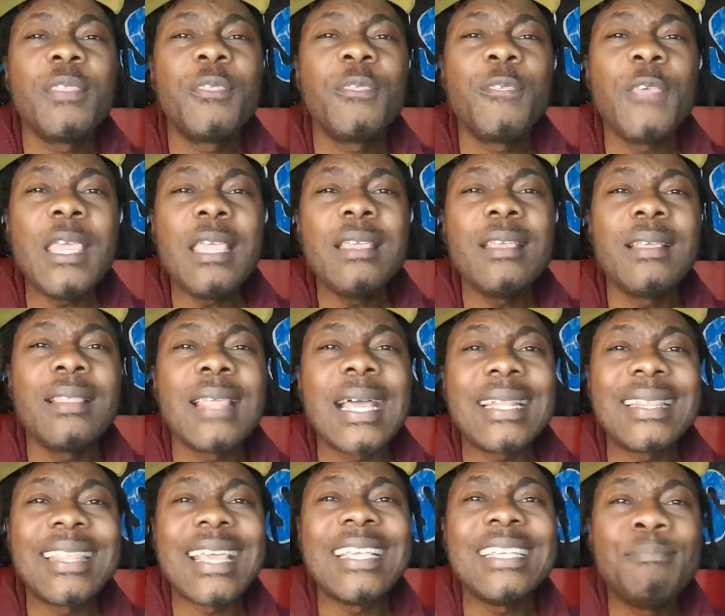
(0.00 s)
thing
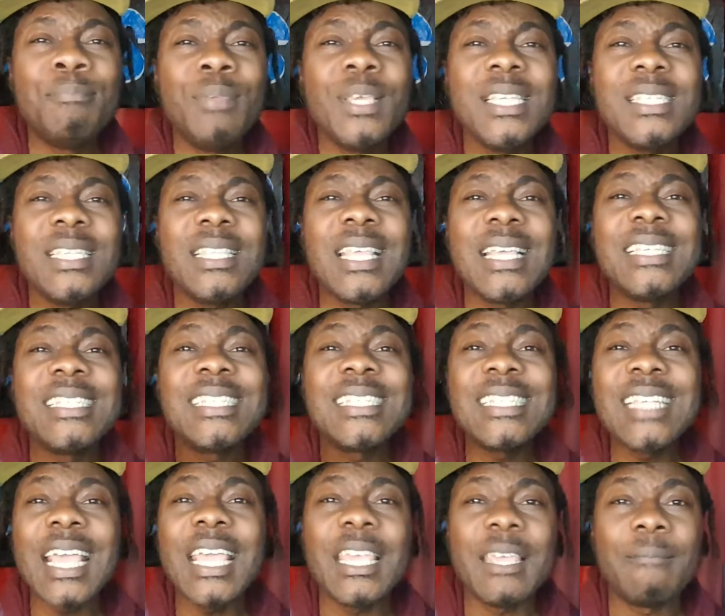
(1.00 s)
that they
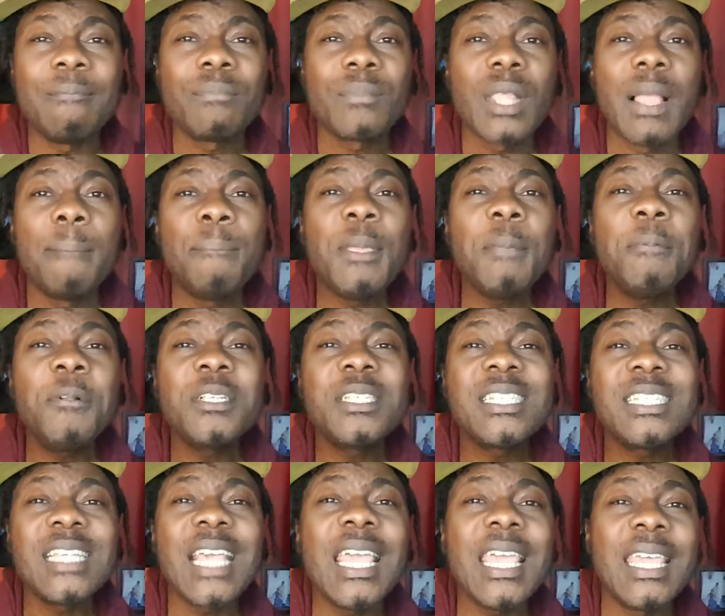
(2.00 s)
say, people
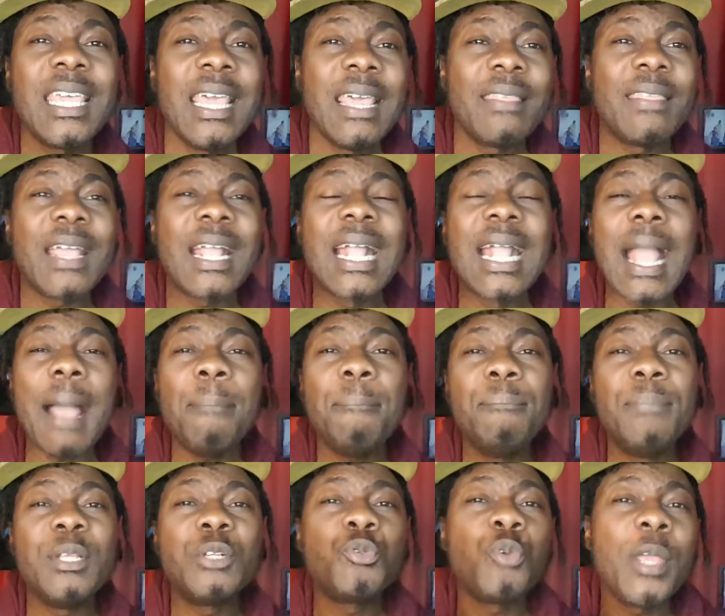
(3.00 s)
say the gap
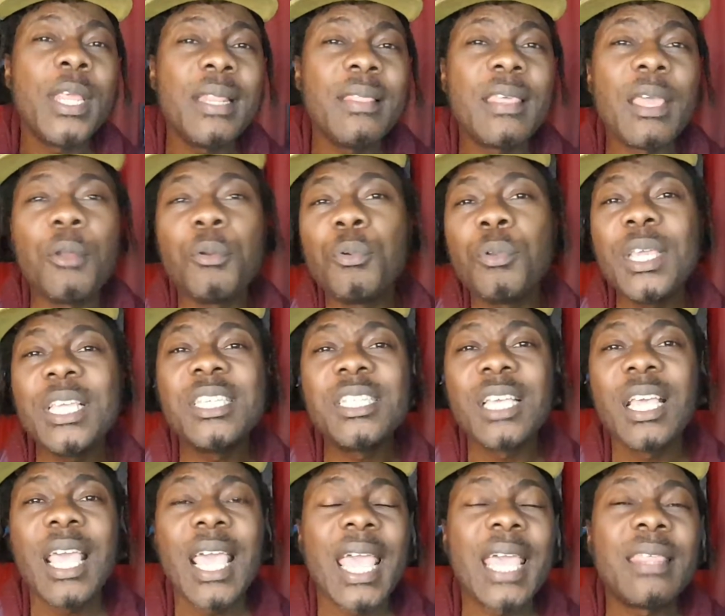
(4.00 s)
between the rich
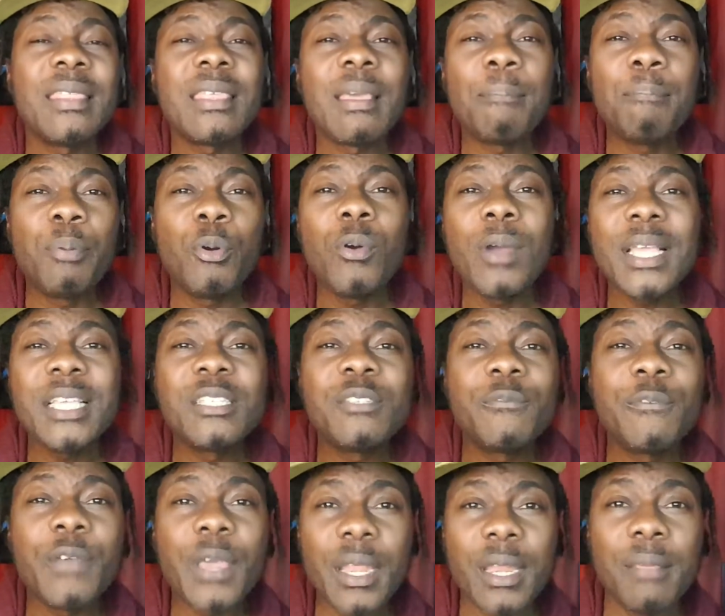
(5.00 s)
and the poor is
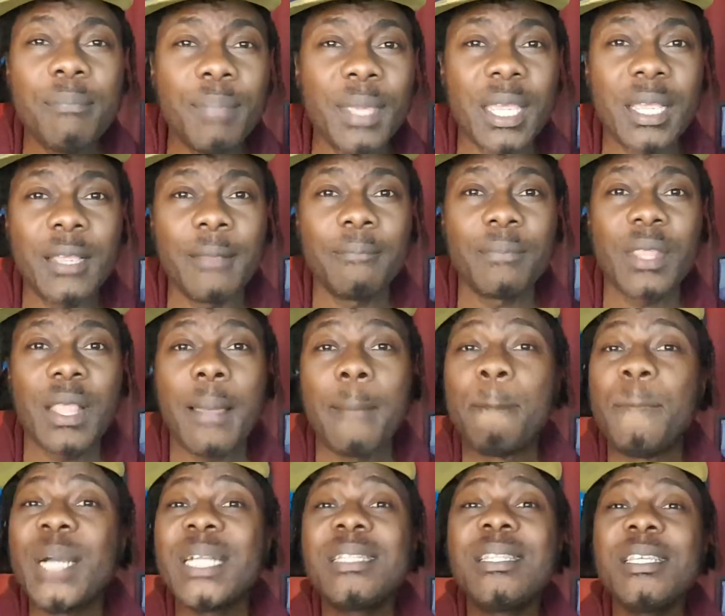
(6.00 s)
very big.
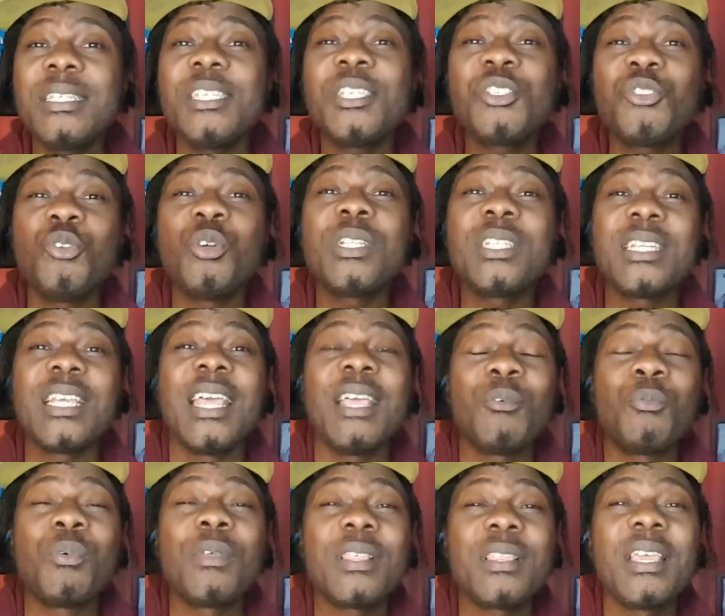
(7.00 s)
But this is not,
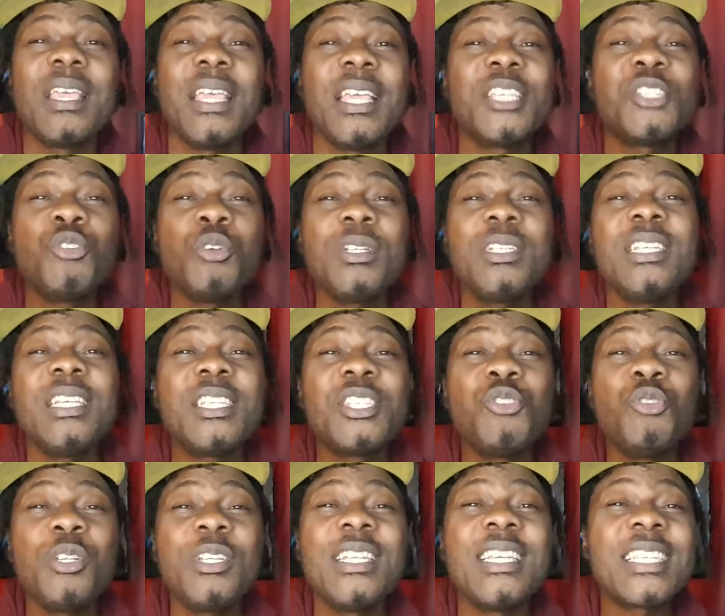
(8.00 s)
it's
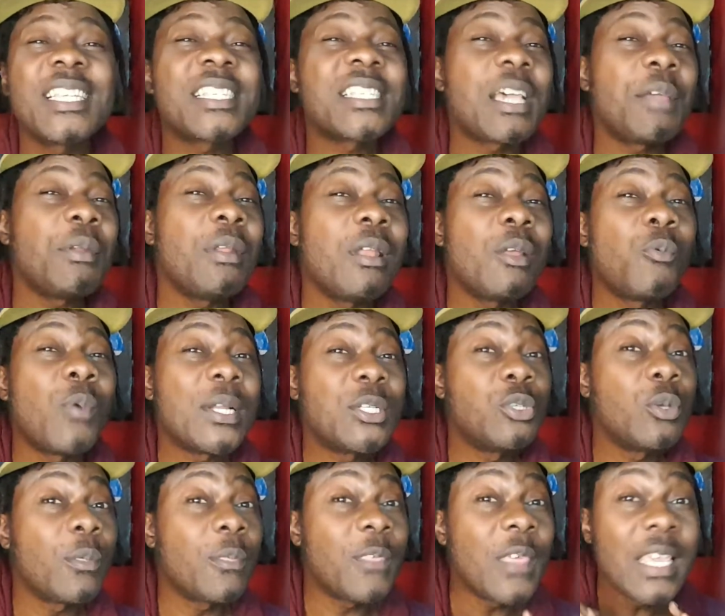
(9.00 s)
not necessarily what
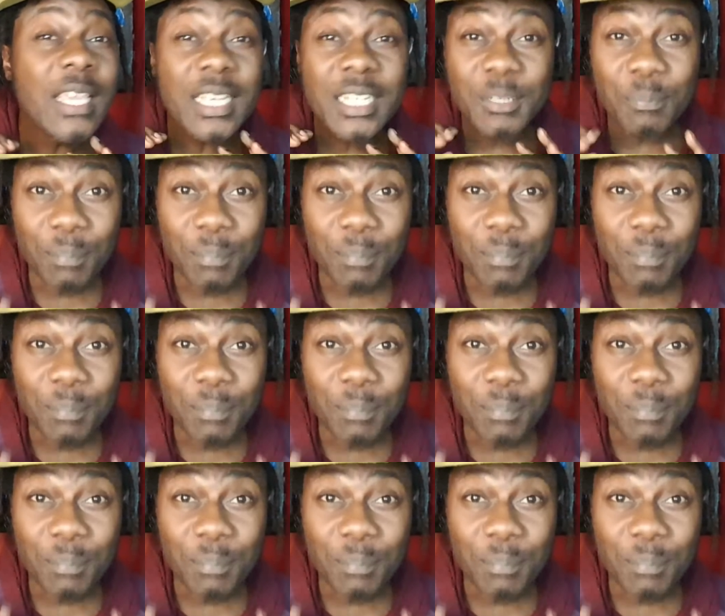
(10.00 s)
you think it